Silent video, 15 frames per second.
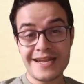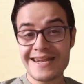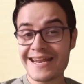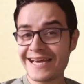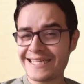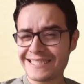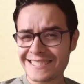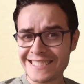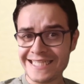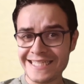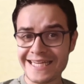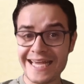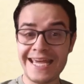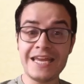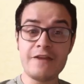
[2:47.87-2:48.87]

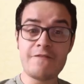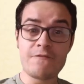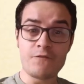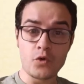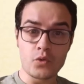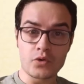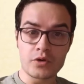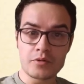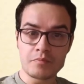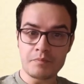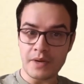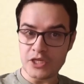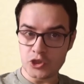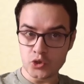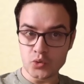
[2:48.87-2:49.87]
1984
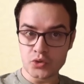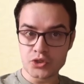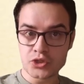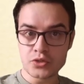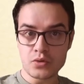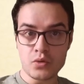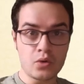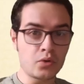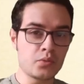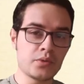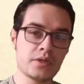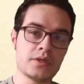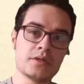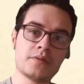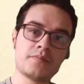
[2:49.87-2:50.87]
by George
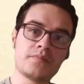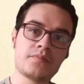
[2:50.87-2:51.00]
Orwell.